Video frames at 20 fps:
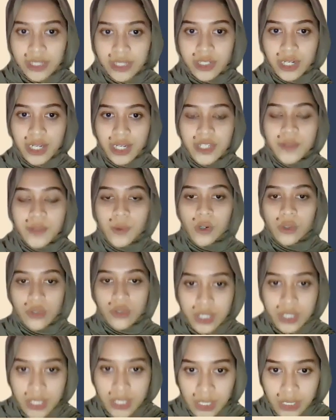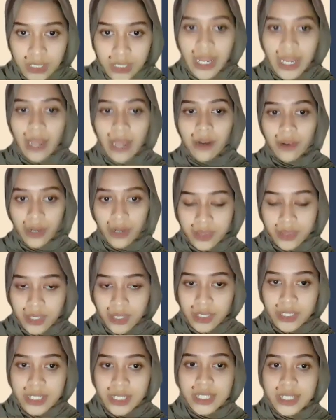such as producer,
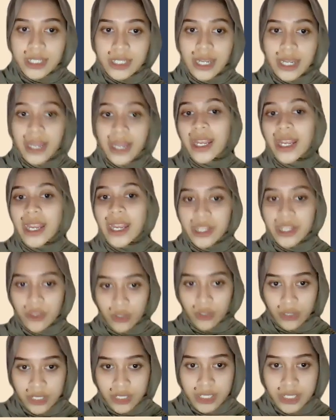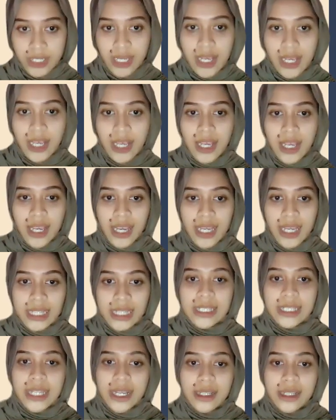directors, and editors,
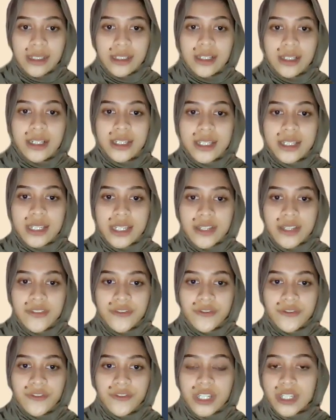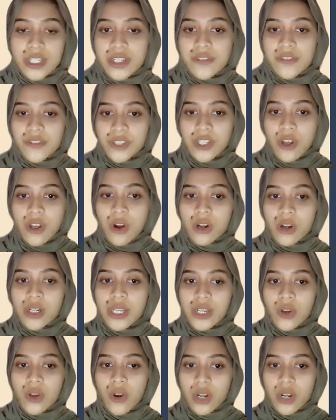and then received or
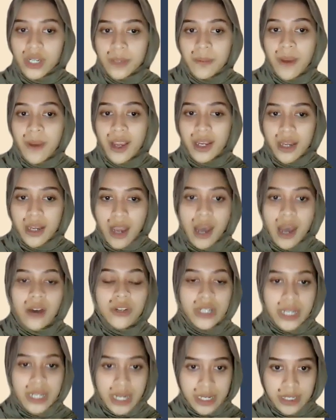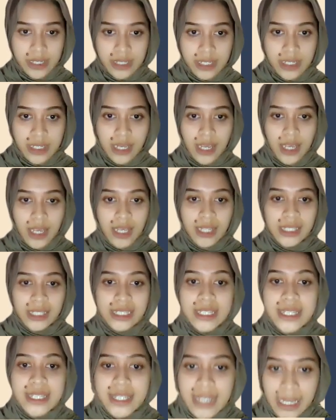decoded by the audience.
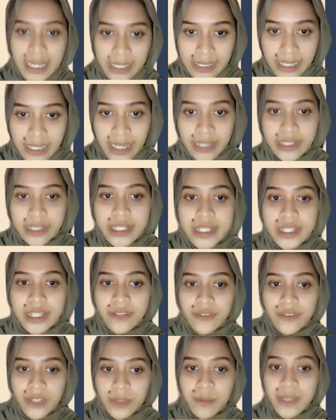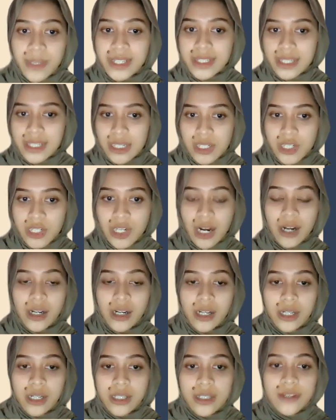The same and received message
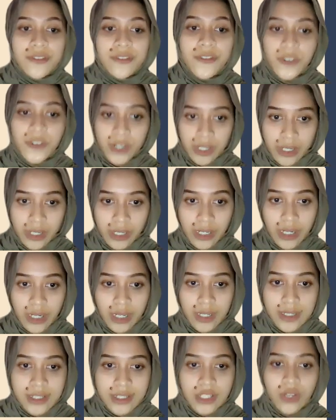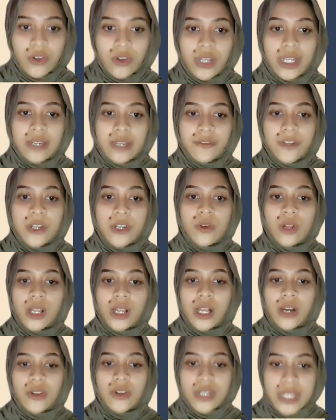are different. So individual
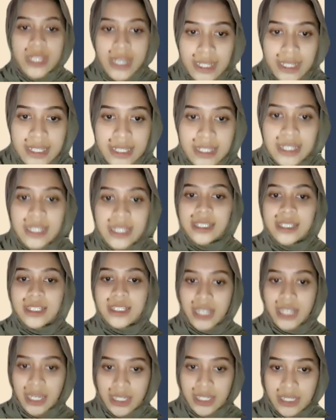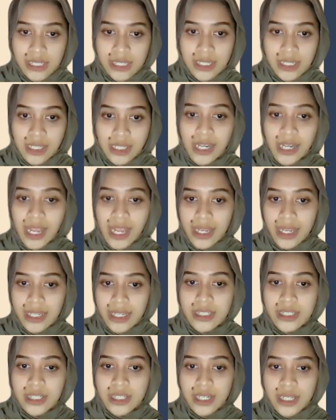audience engage
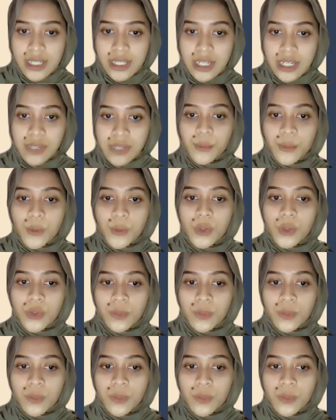in